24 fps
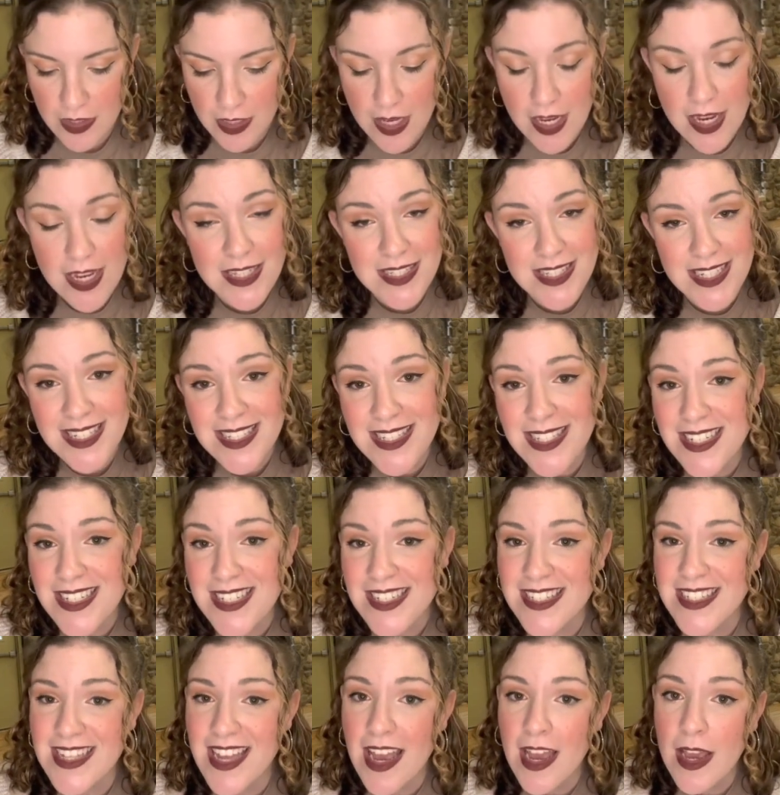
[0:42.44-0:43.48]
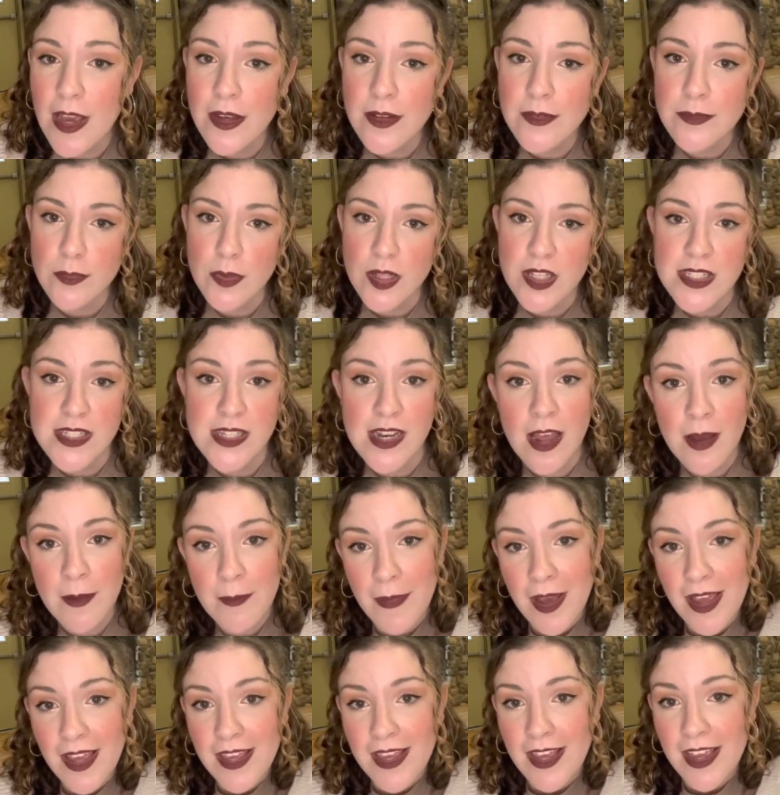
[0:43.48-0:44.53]
It's easy to say, well, it's not
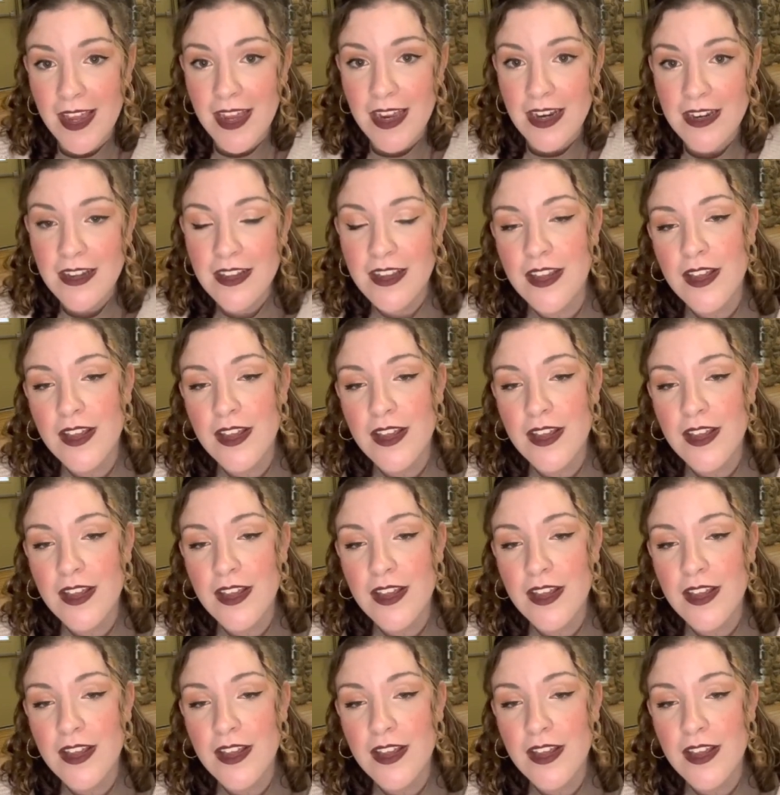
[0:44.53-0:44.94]
my kid,